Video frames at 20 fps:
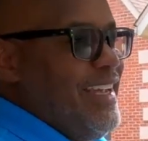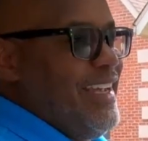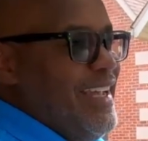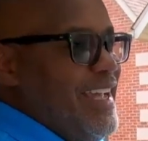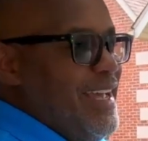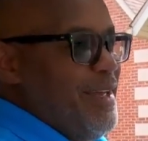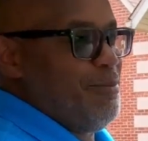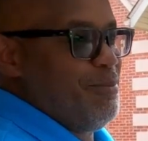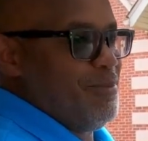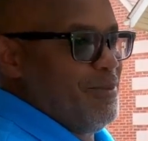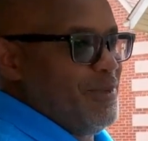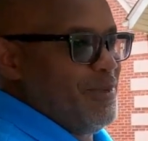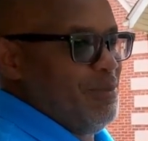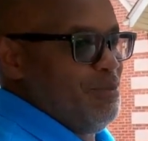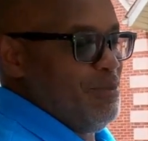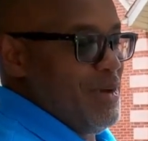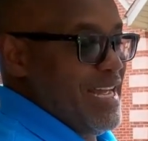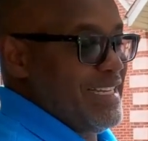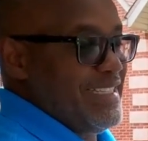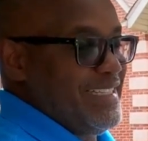And
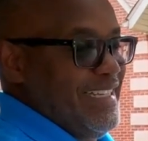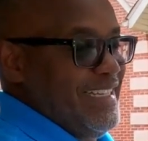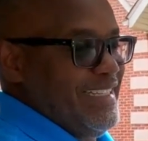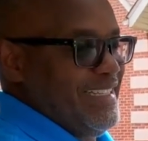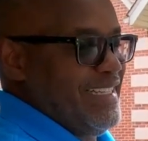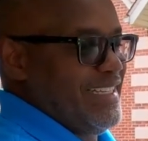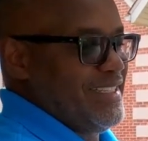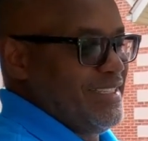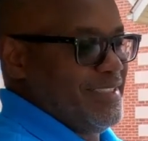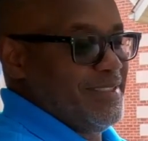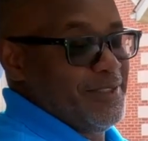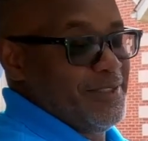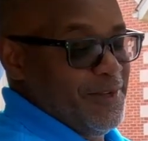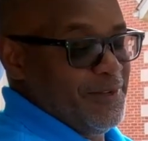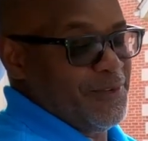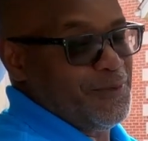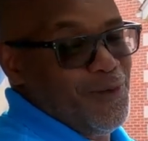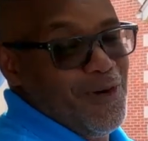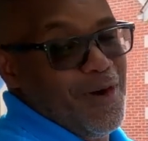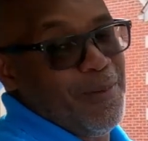my seat, this is
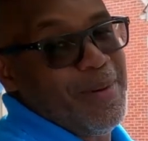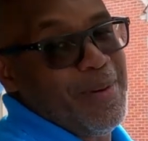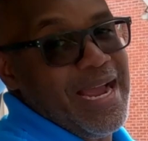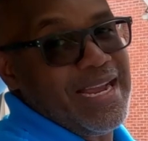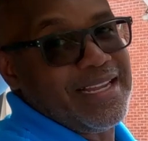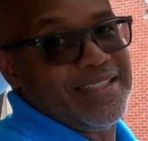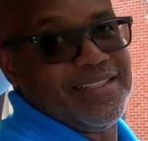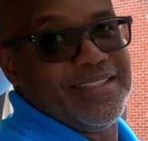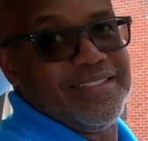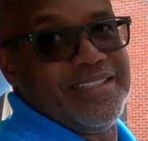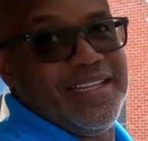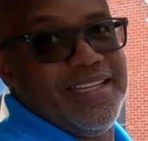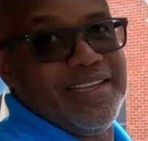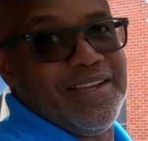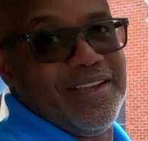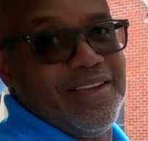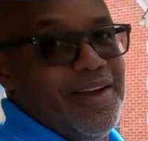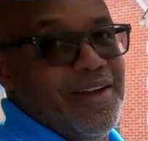as far back as the seat can